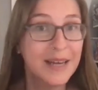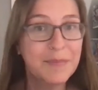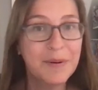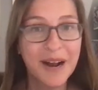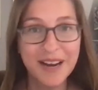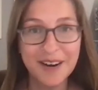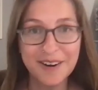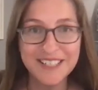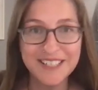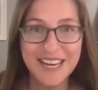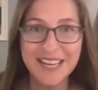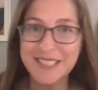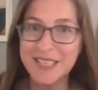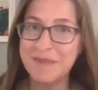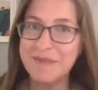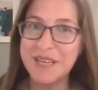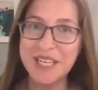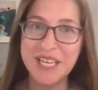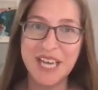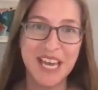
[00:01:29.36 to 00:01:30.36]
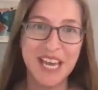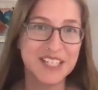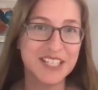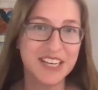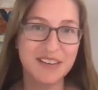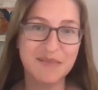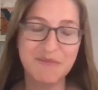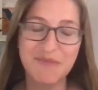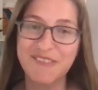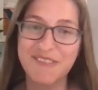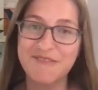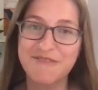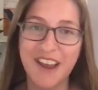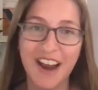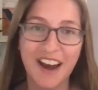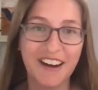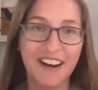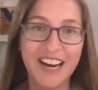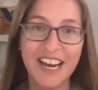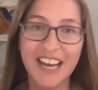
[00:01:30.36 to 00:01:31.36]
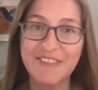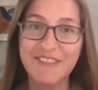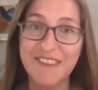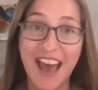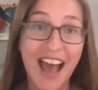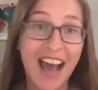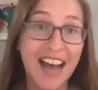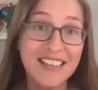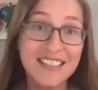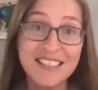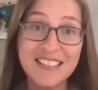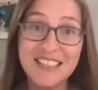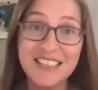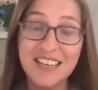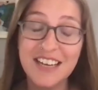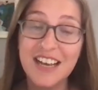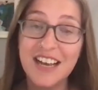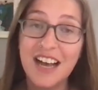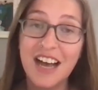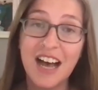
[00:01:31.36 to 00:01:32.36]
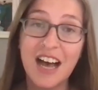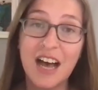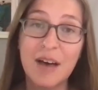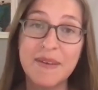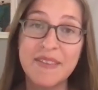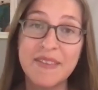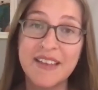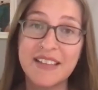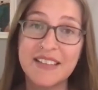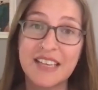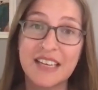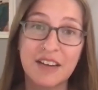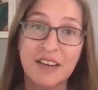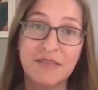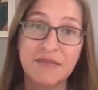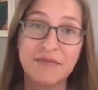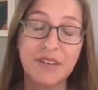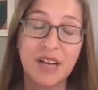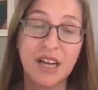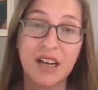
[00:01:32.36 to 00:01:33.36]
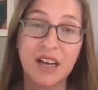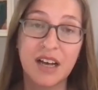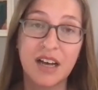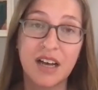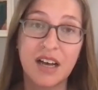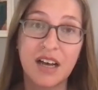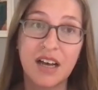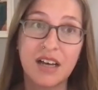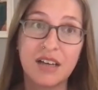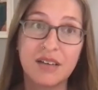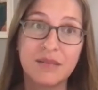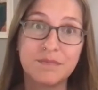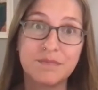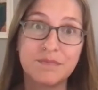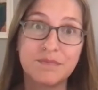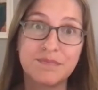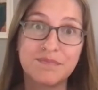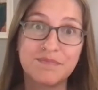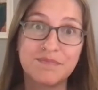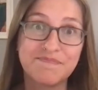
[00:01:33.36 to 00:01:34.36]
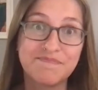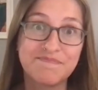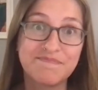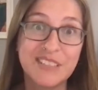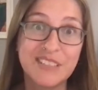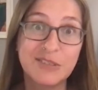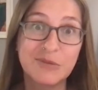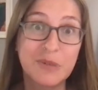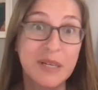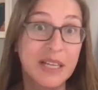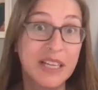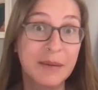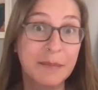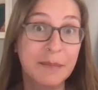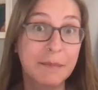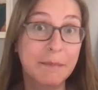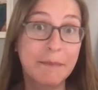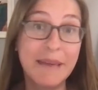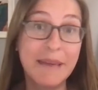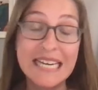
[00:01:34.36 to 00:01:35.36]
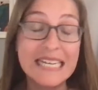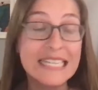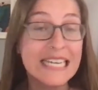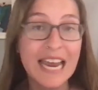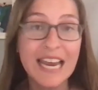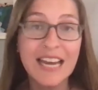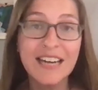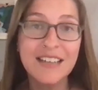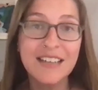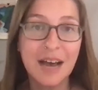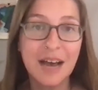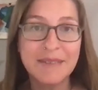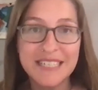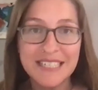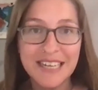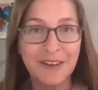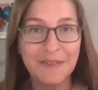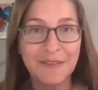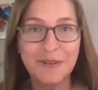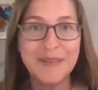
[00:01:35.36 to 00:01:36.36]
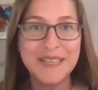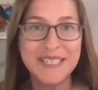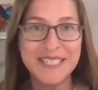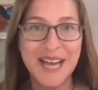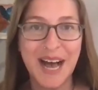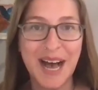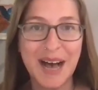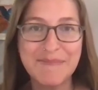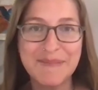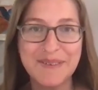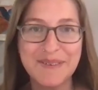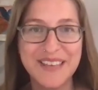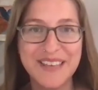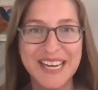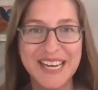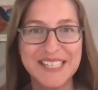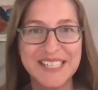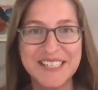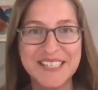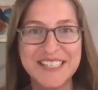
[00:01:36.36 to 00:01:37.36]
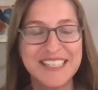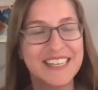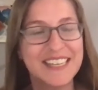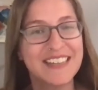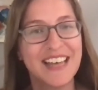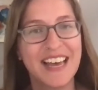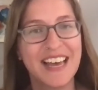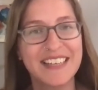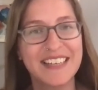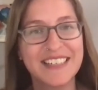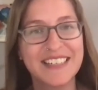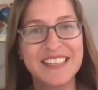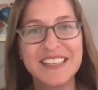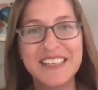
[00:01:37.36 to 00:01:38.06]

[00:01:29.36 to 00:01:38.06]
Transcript: prioritize communication. We're very fast, um, and that's like a, a really mandate coming down from the top of the agency. Like